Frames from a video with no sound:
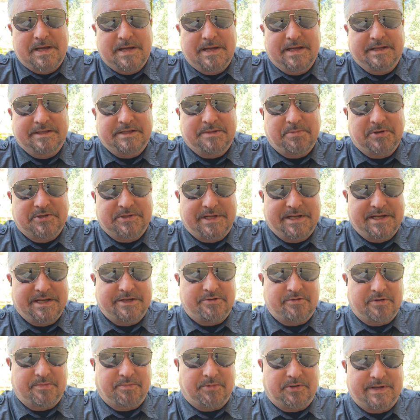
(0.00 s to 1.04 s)
It's supposed to hit
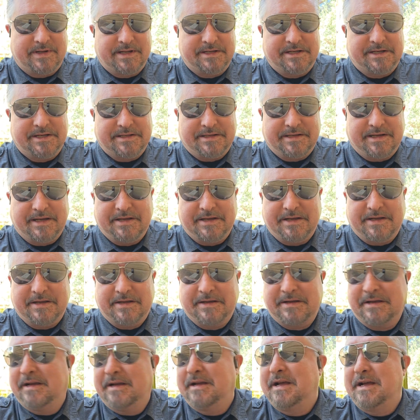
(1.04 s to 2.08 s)
triple digits.
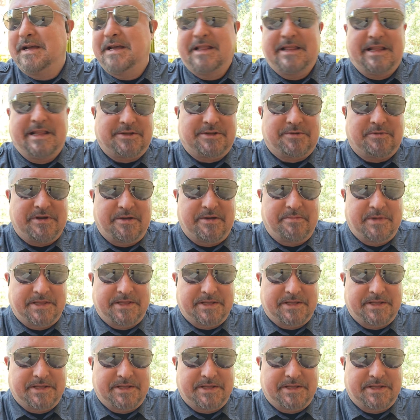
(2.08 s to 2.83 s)
That's why I'm in the